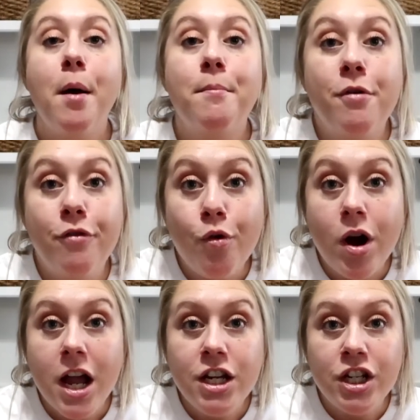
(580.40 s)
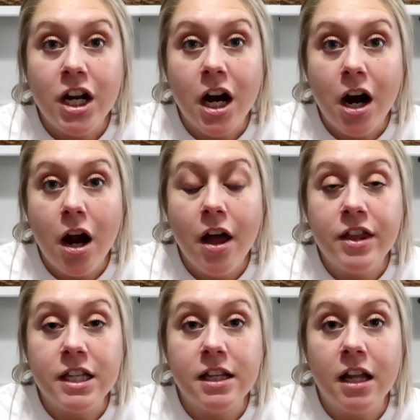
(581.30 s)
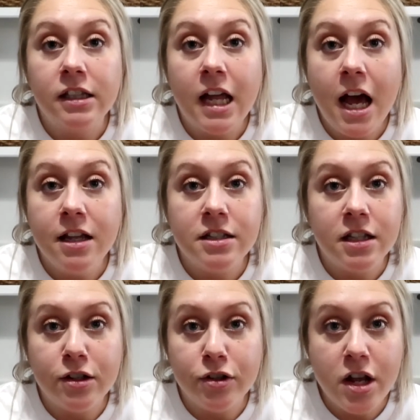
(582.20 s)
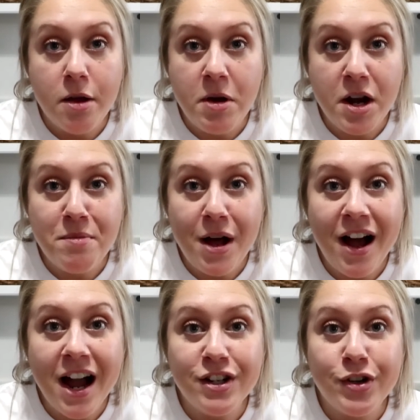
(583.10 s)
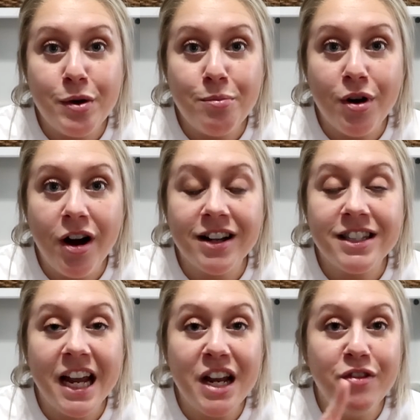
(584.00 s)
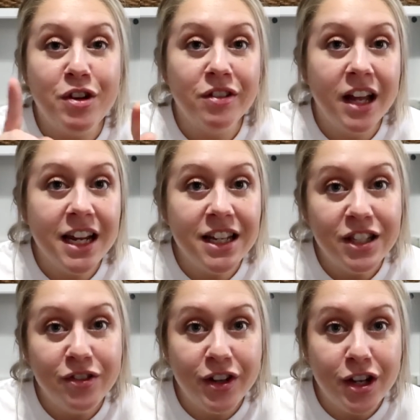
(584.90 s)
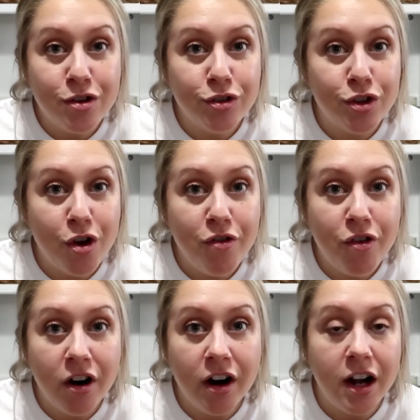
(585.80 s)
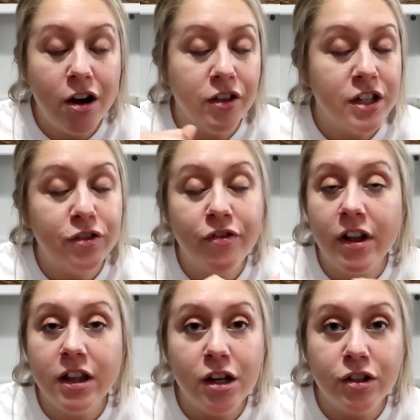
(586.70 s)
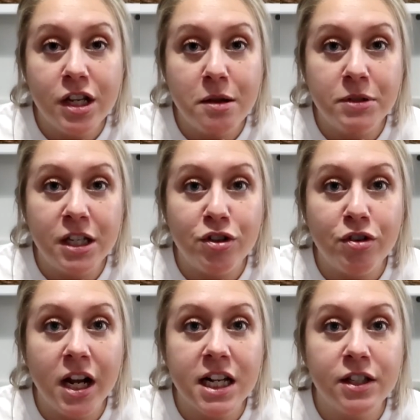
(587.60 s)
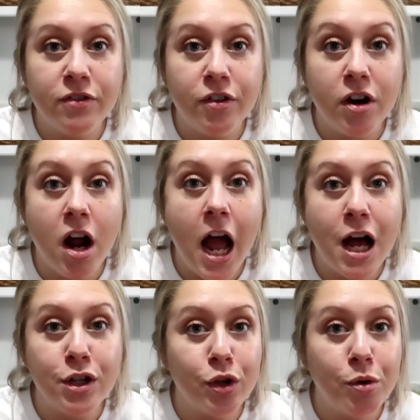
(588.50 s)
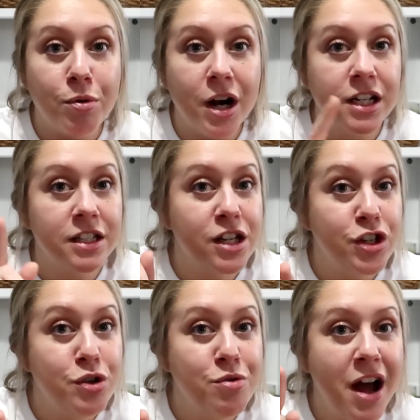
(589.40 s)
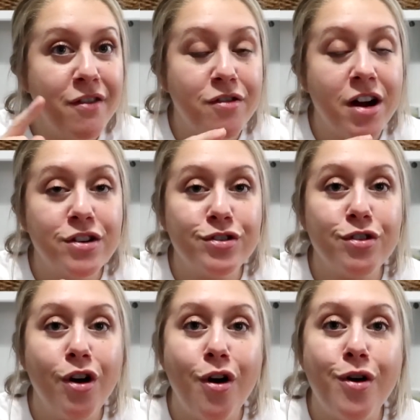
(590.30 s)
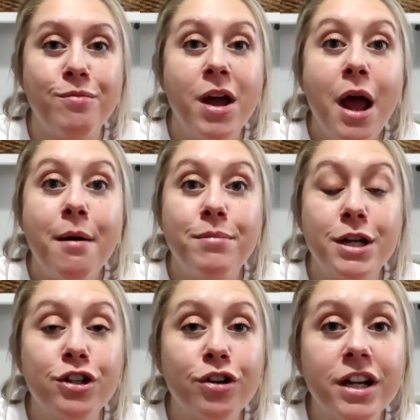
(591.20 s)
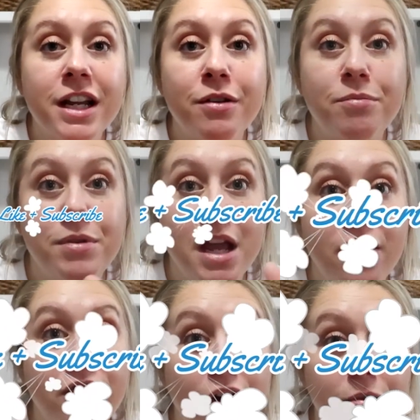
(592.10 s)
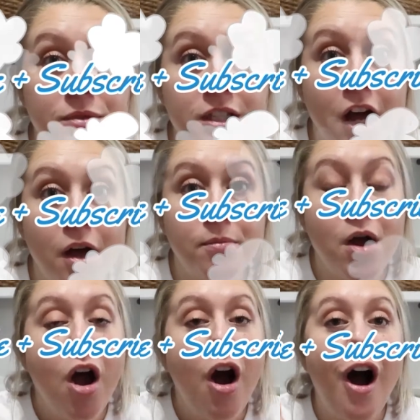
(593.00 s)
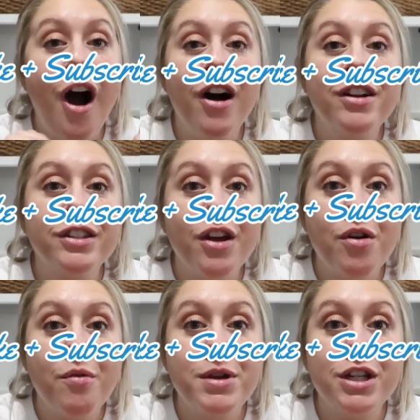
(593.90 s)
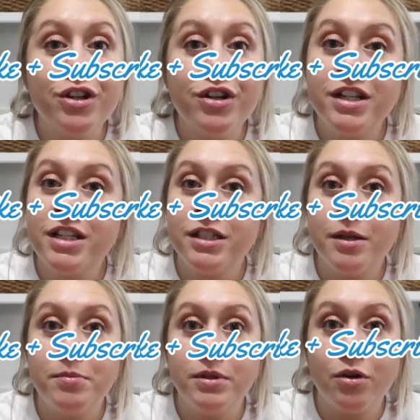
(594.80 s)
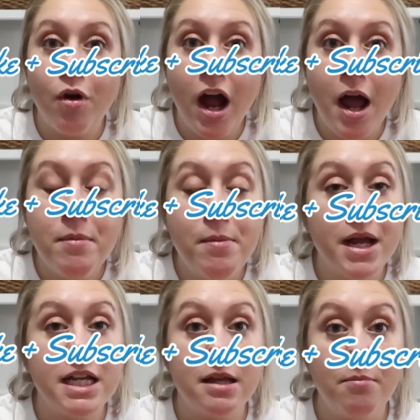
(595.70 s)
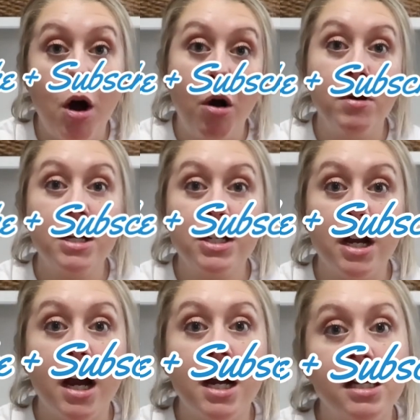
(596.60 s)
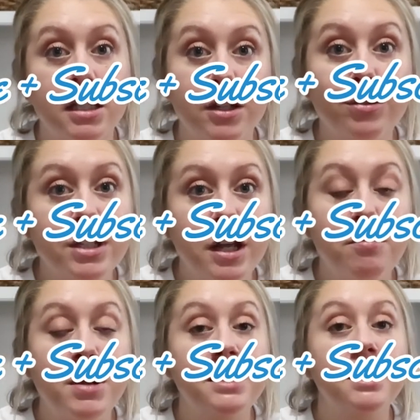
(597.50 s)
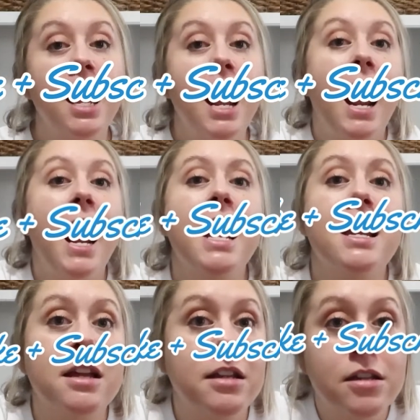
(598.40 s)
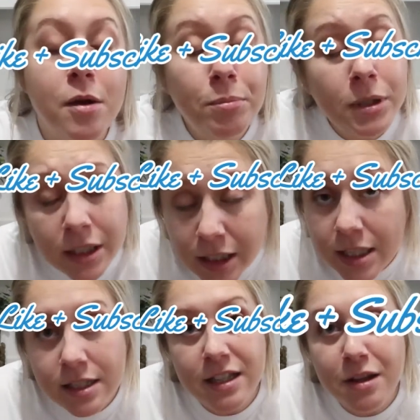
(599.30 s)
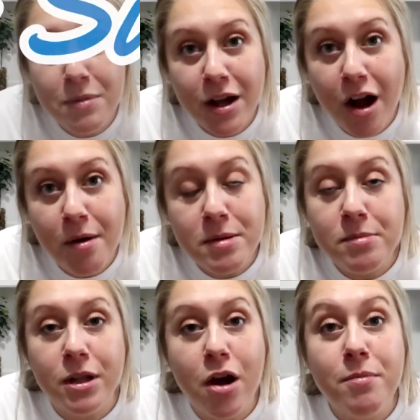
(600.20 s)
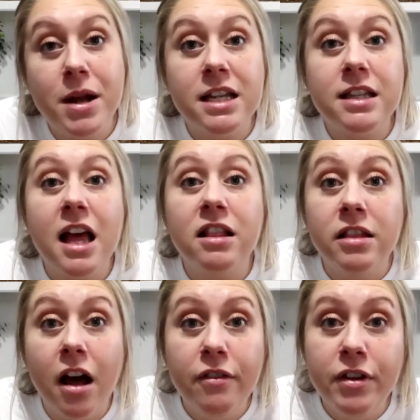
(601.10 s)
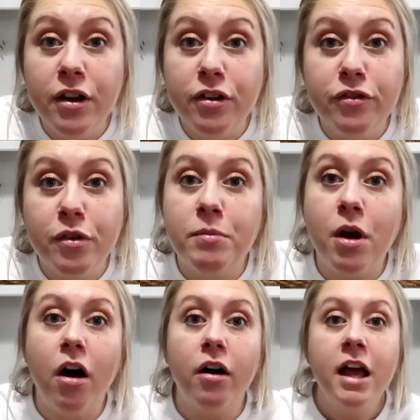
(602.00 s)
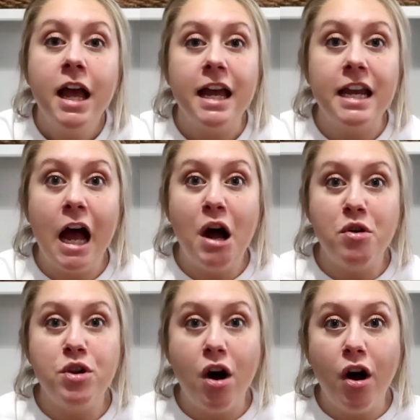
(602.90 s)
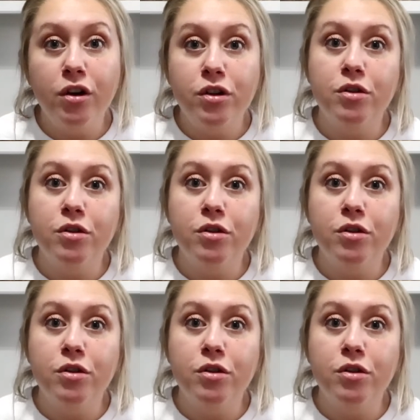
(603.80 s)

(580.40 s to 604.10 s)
Before I share this last little tidbit about hydrogen peroxide, if you're liking this video so far and all these fun little tips and tricks for household products that you have around your home, be sure to give me a thumbs up, Also, be sure to subscribe because I'm always sharing little tidbits. And please leave me a comment below because I love hearing from y'all and how y'all